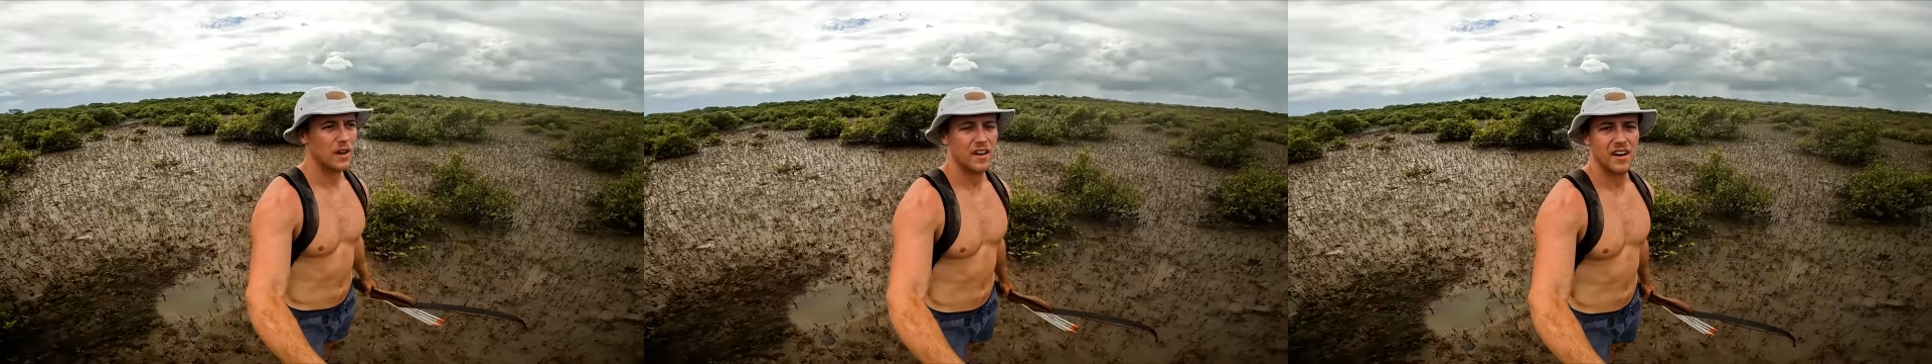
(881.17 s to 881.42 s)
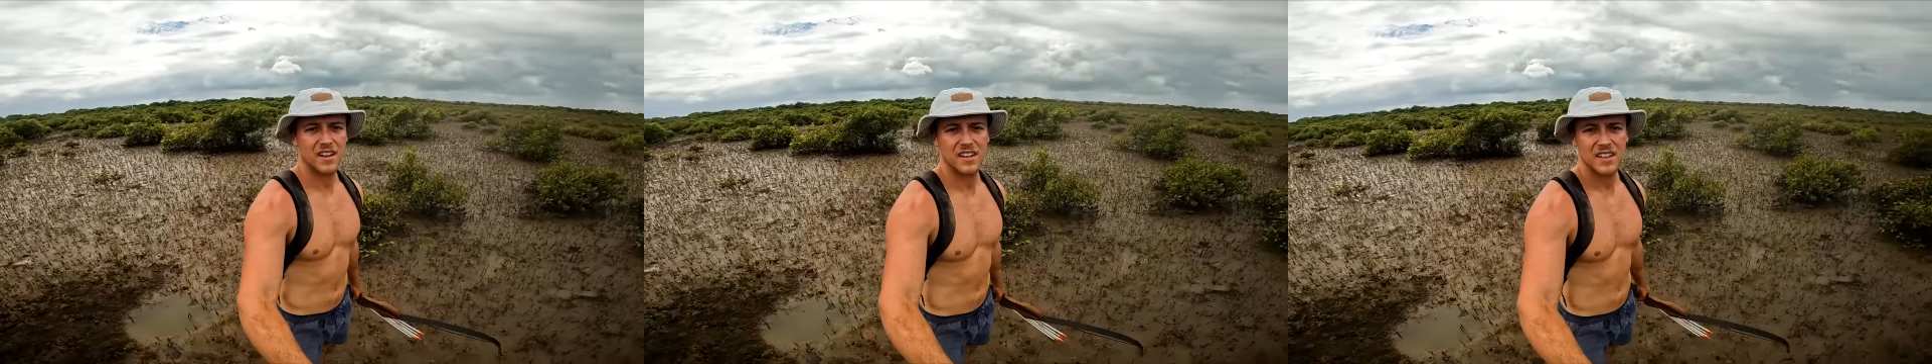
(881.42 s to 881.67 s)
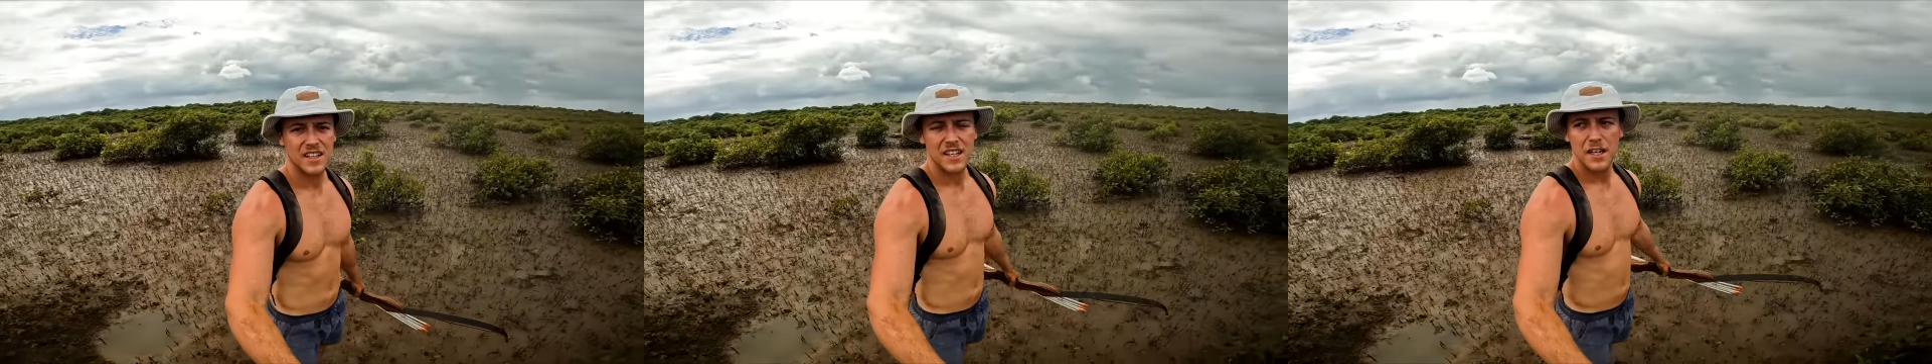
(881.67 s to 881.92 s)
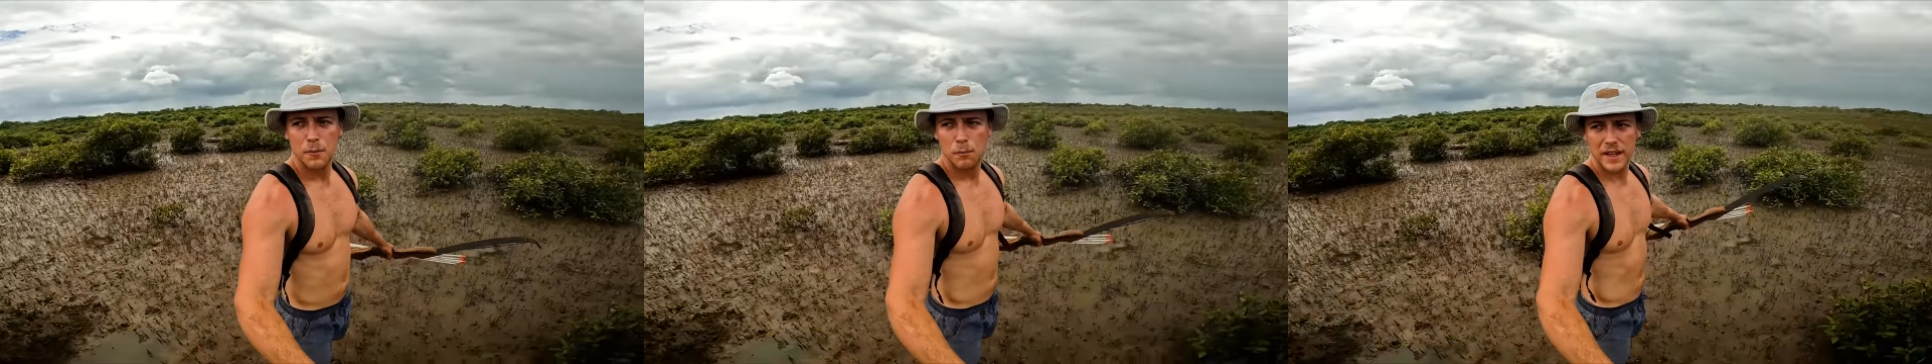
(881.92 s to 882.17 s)
weather.
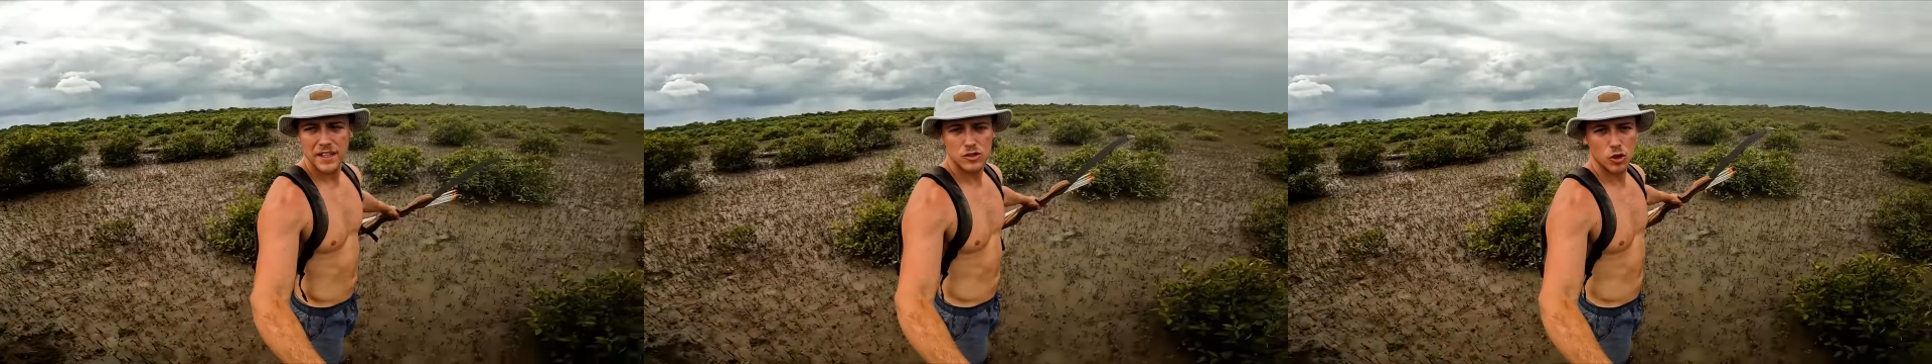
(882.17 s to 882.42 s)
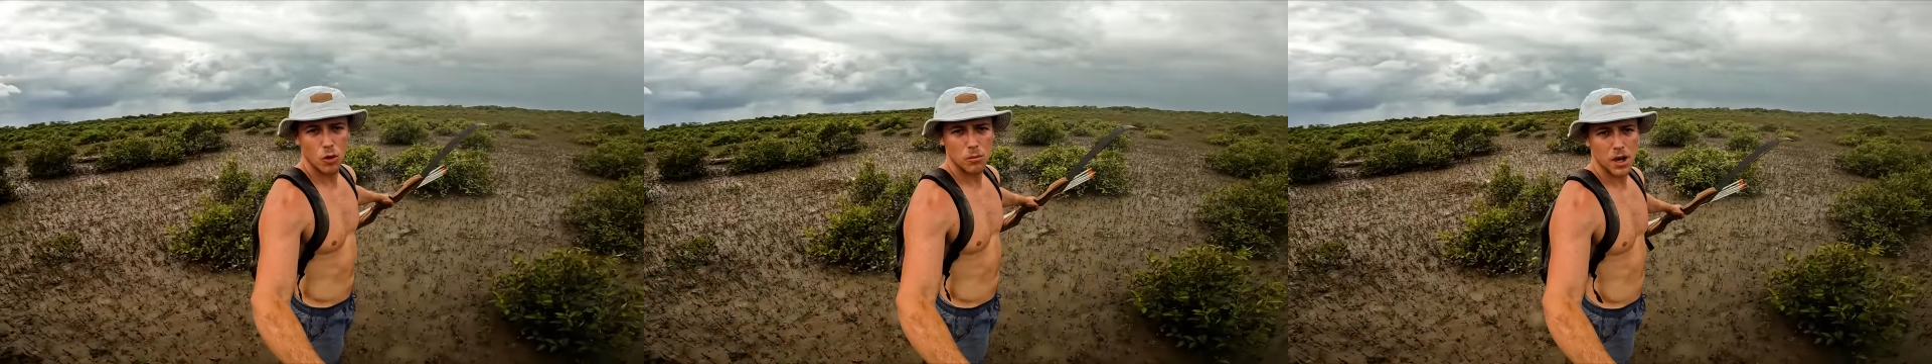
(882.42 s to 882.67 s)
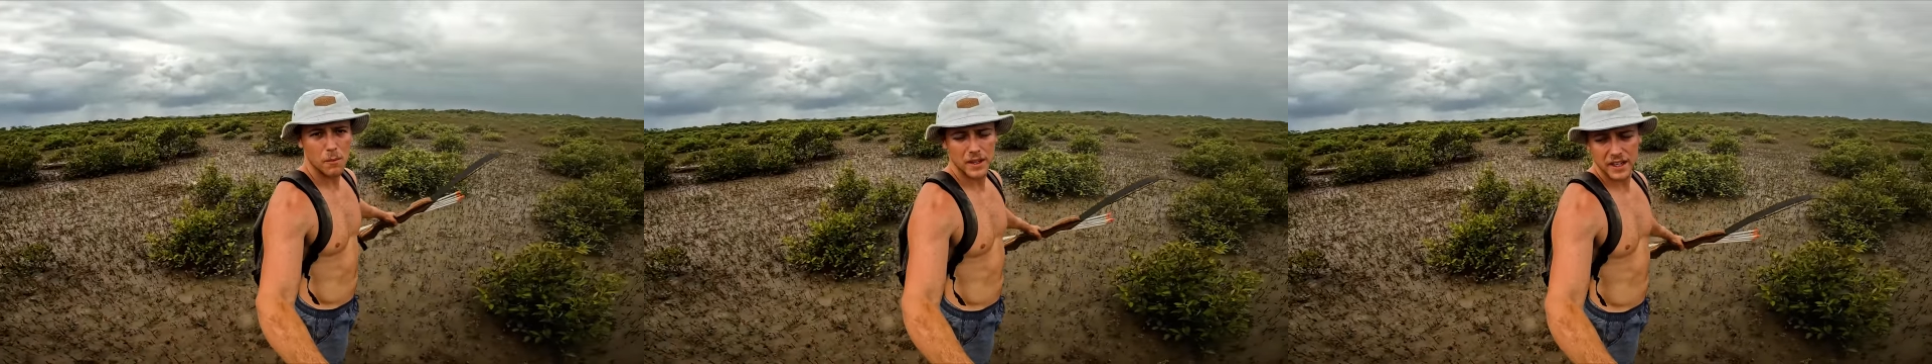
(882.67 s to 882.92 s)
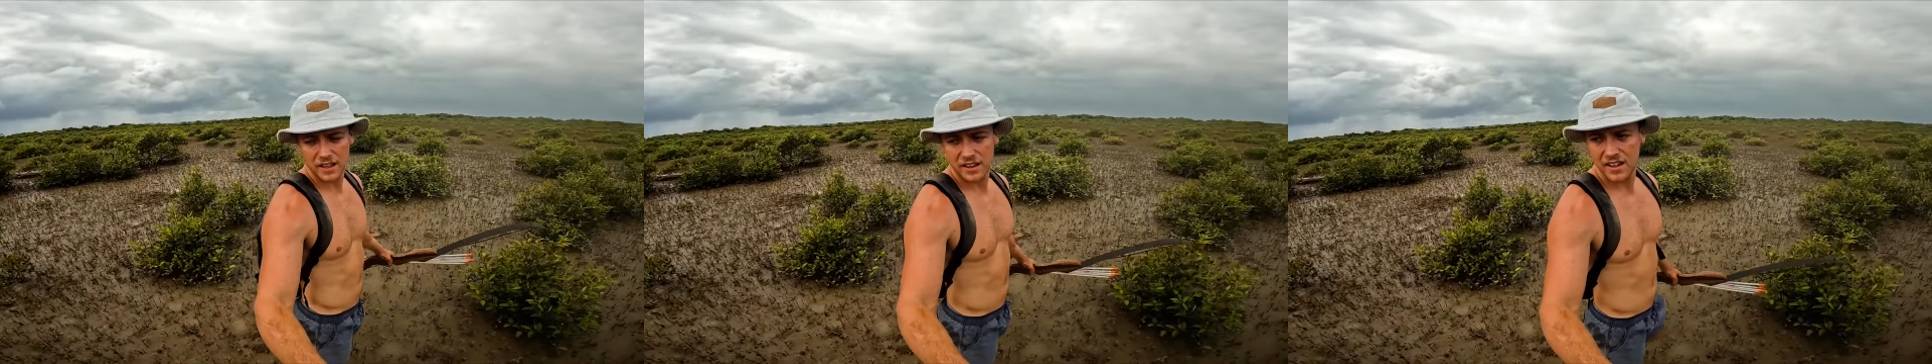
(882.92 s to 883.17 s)
Big storm
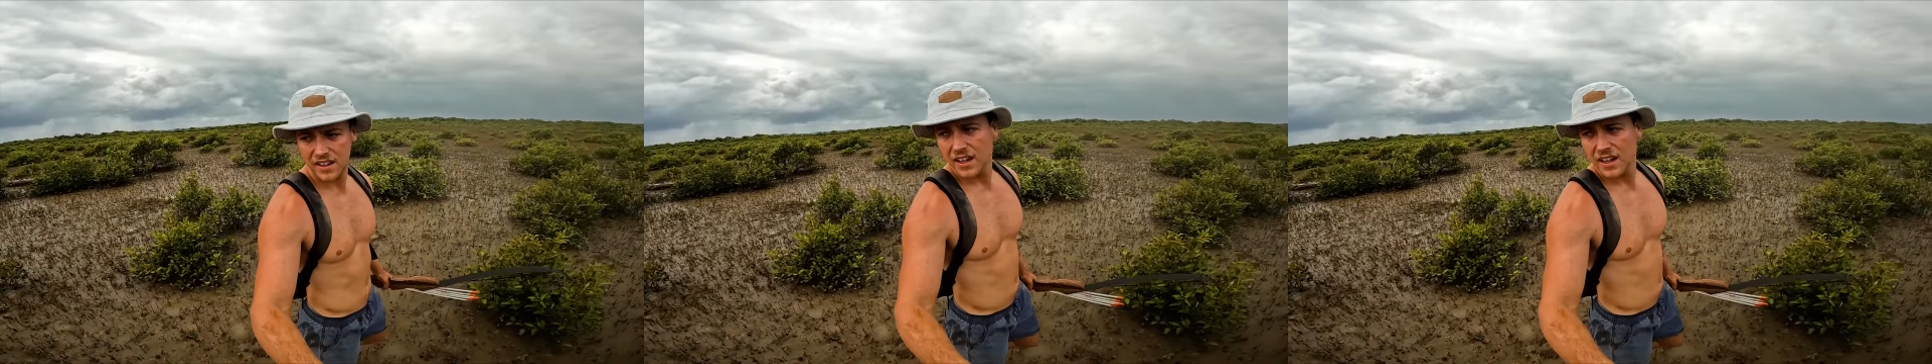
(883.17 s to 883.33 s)
coming in.